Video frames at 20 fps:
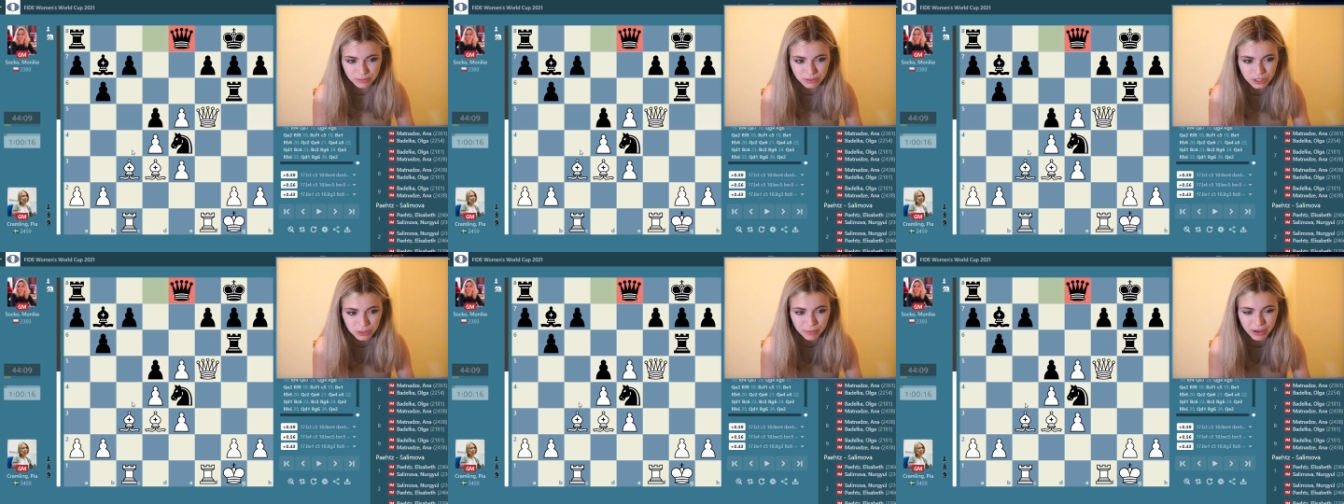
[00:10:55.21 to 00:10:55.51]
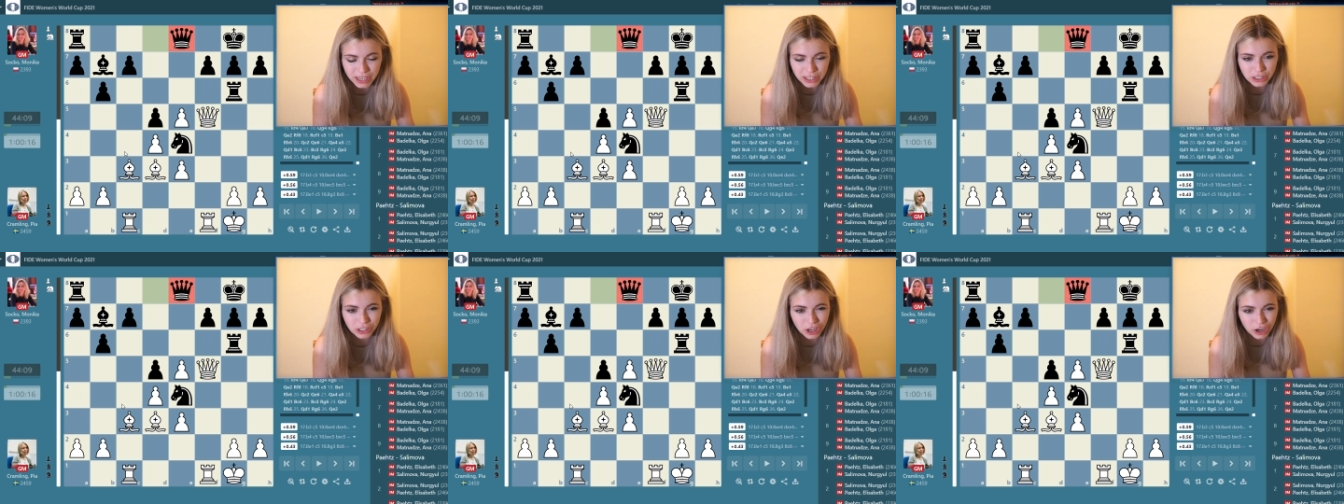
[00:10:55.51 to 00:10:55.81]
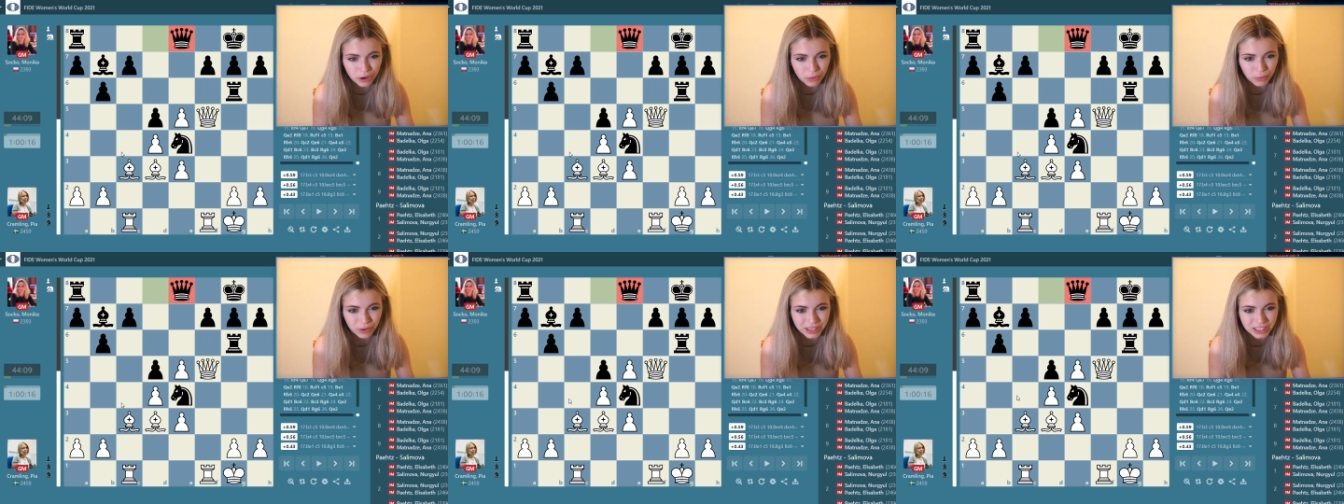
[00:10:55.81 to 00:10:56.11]
you might
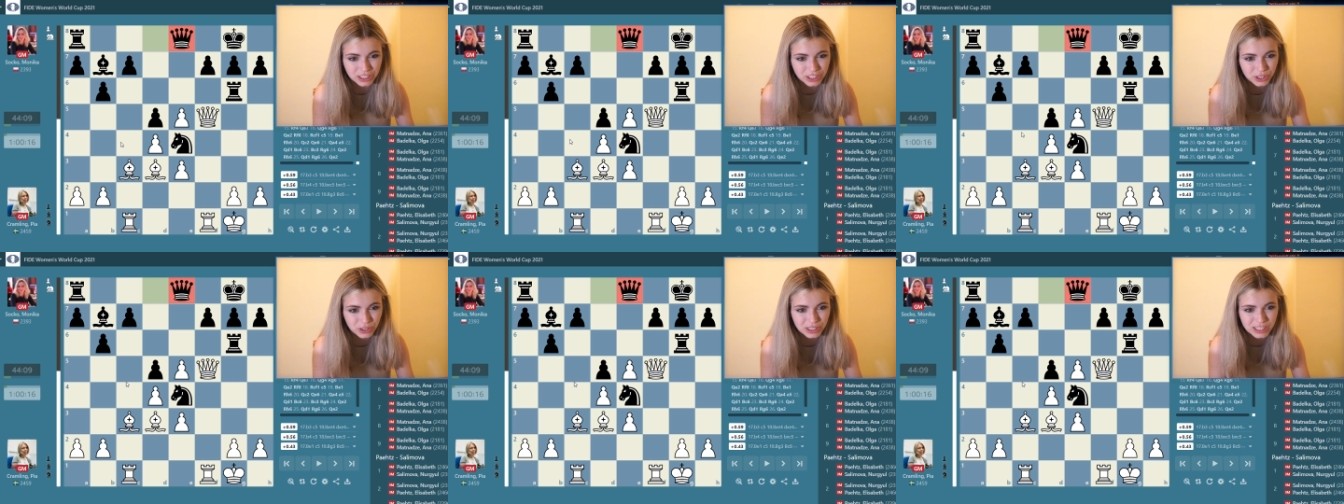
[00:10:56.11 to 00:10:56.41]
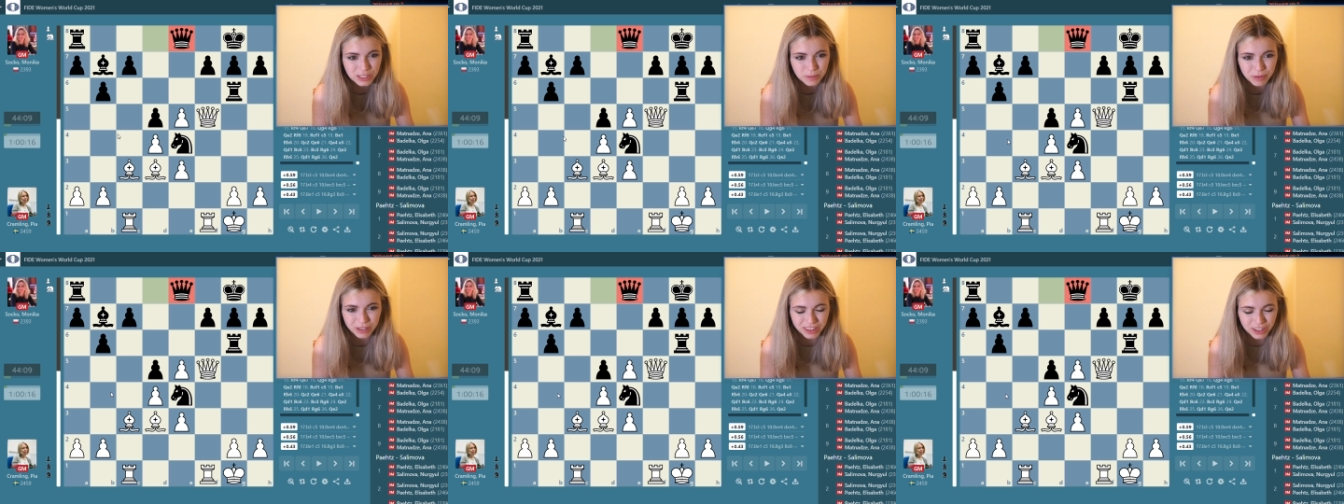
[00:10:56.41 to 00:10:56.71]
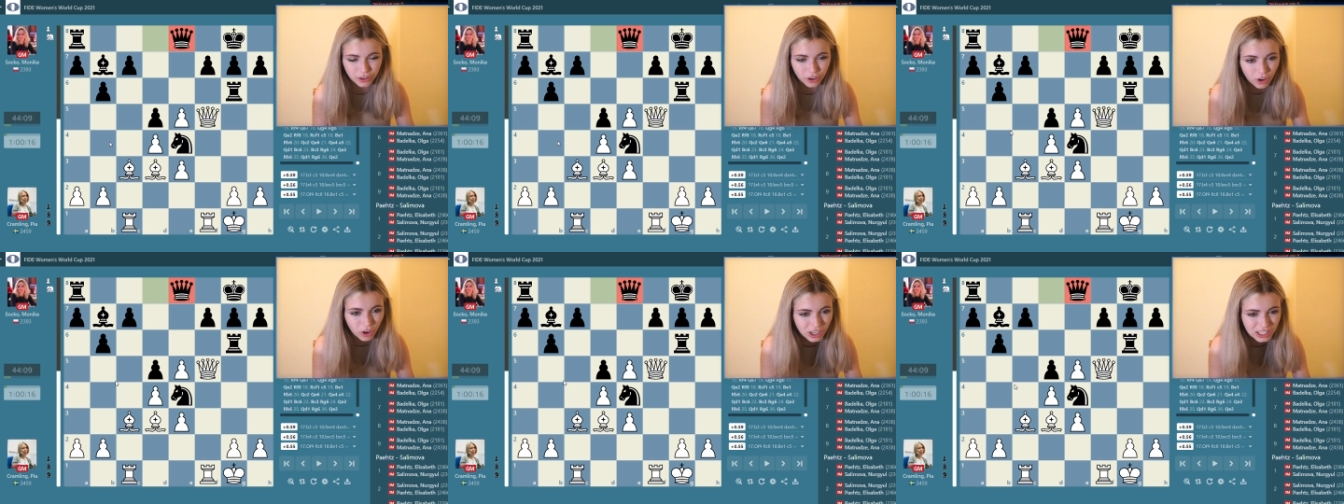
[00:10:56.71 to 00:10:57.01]
not want to do this, but
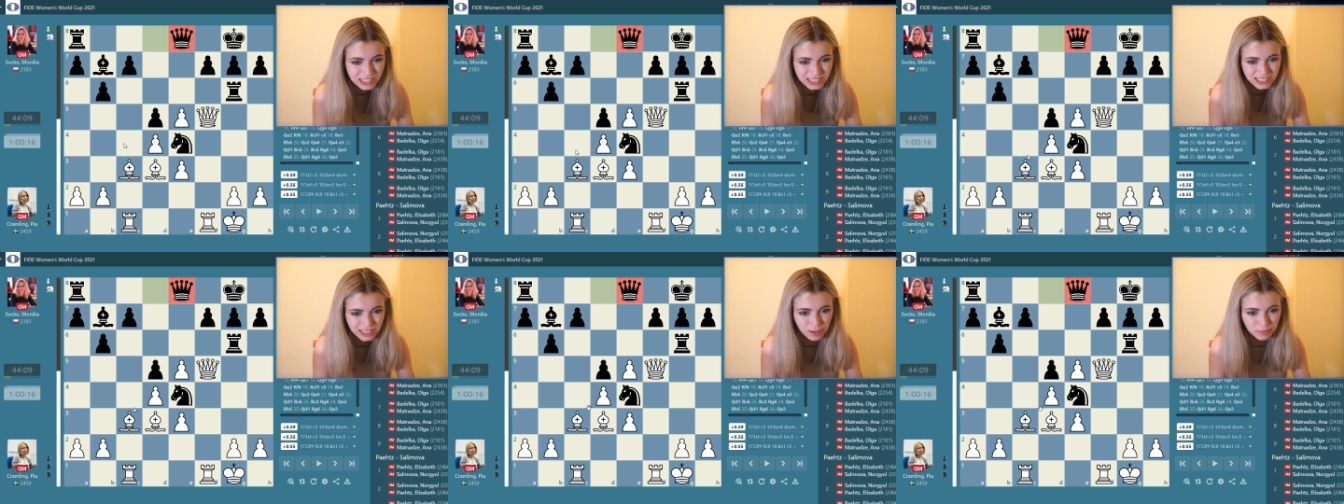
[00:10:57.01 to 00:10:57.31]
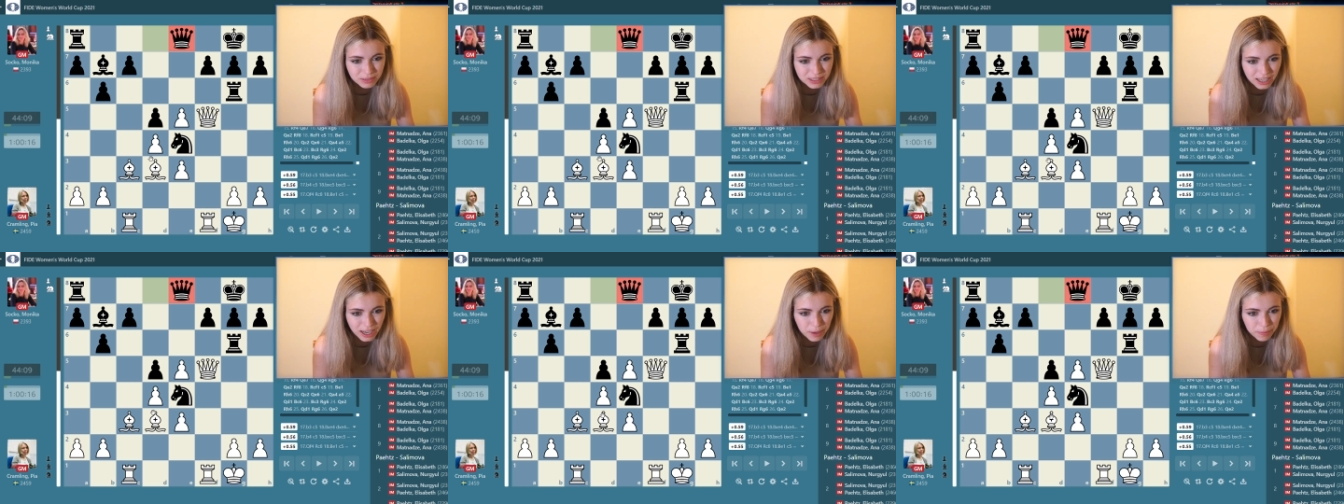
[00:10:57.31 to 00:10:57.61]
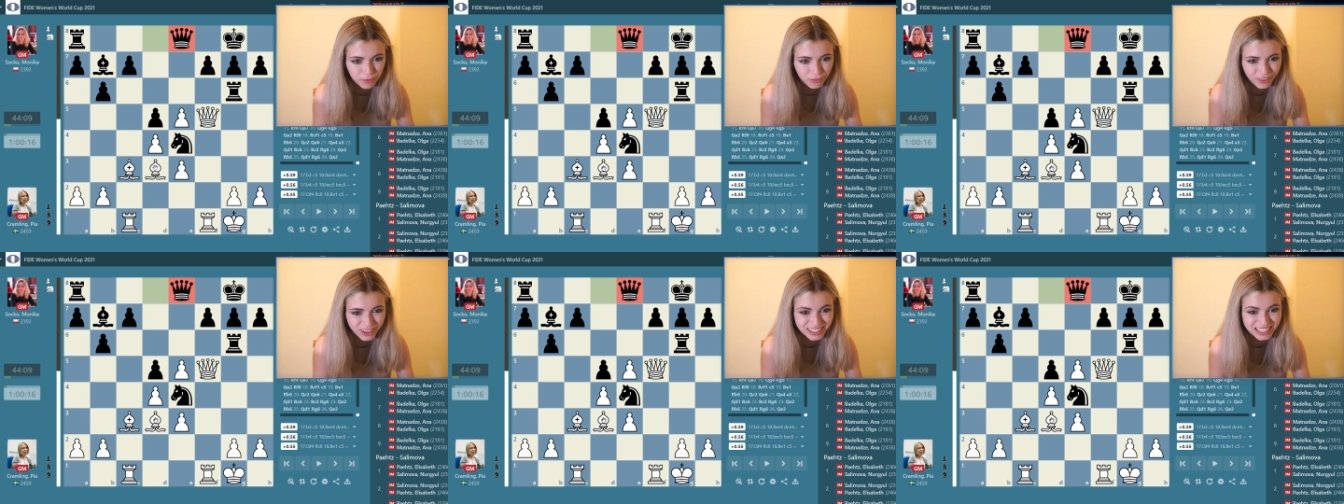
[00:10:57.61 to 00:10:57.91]
there are some type
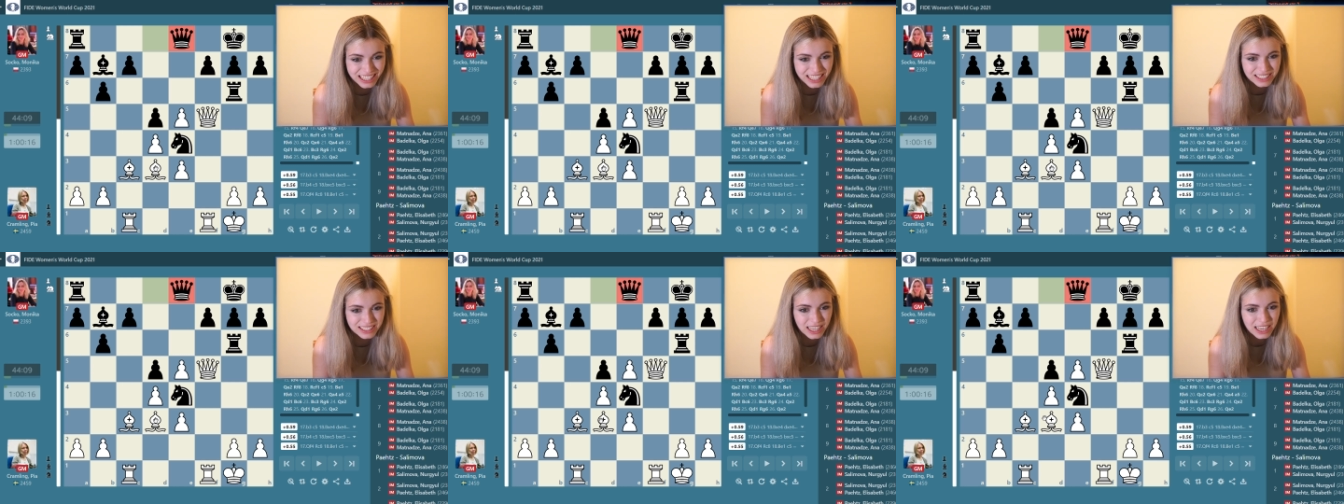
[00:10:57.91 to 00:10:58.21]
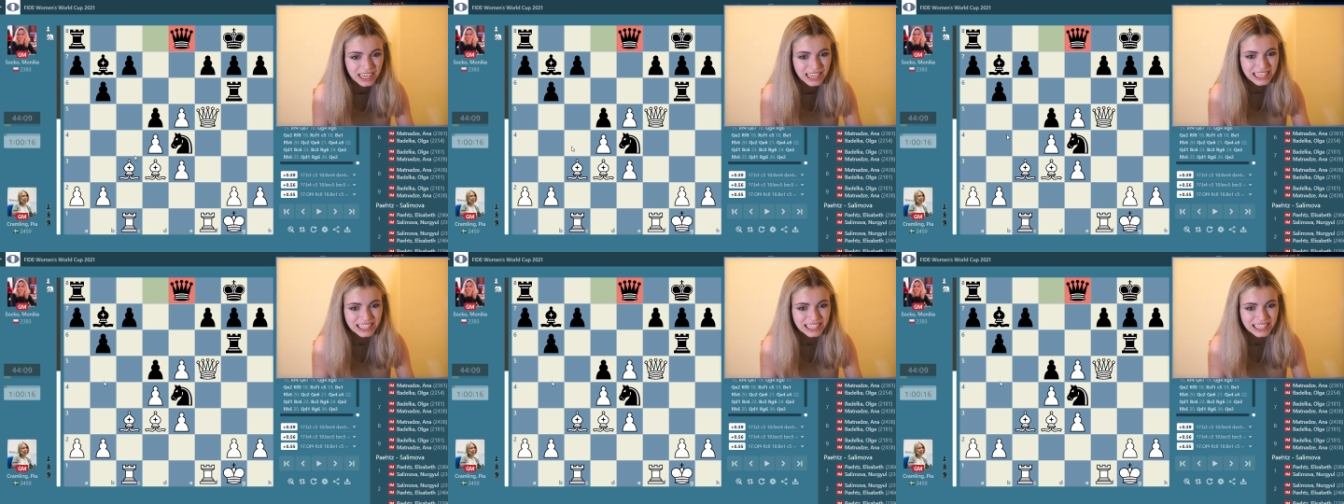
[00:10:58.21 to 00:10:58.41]
of ideas